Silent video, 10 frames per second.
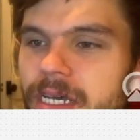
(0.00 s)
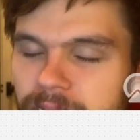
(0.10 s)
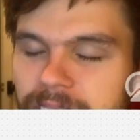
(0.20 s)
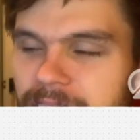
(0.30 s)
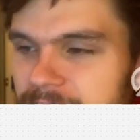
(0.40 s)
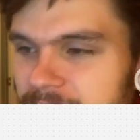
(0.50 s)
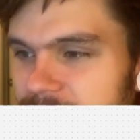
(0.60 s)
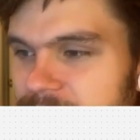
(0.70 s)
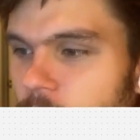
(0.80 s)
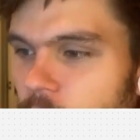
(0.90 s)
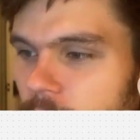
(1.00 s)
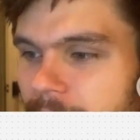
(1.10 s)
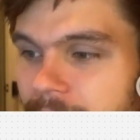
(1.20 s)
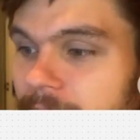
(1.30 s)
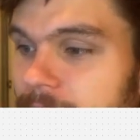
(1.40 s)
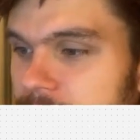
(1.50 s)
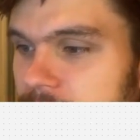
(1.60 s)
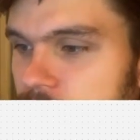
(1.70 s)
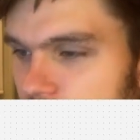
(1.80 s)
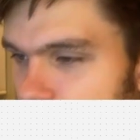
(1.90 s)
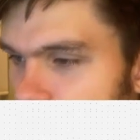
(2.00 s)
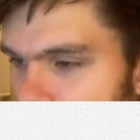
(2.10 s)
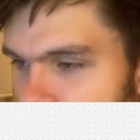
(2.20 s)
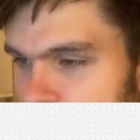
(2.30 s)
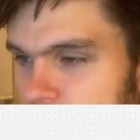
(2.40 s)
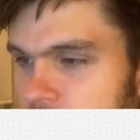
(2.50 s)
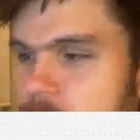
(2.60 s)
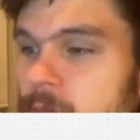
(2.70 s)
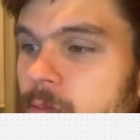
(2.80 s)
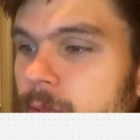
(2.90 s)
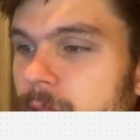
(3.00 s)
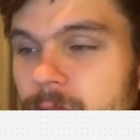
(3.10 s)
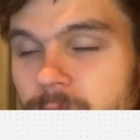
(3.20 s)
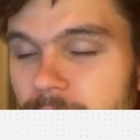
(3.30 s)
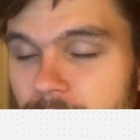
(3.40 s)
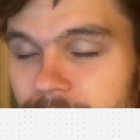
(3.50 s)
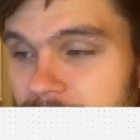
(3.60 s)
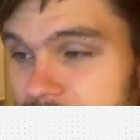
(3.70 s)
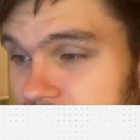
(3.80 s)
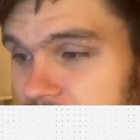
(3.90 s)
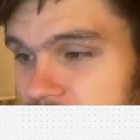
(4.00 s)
this is more of a tool where fine tuning